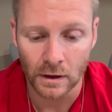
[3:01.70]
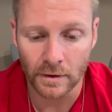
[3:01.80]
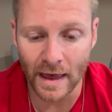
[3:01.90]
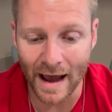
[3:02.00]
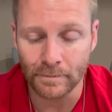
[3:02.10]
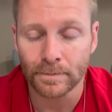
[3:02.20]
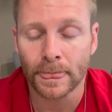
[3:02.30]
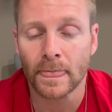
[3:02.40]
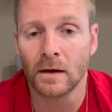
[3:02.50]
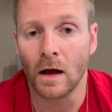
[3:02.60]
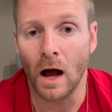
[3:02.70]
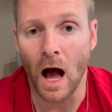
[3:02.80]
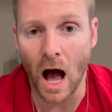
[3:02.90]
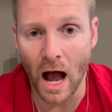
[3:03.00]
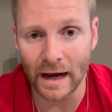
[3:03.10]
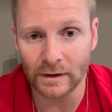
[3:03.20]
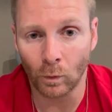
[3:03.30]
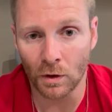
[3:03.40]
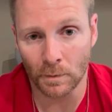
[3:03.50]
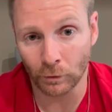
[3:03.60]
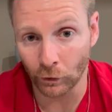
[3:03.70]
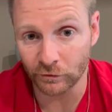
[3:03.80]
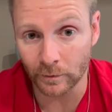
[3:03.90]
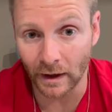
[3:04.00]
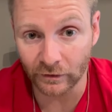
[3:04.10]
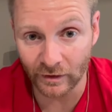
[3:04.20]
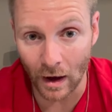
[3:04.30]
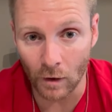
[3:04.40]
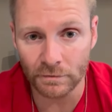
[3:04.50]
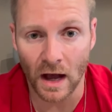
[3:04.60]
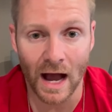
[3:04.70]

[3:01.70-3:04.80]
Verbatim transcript: that I want to prove to myself that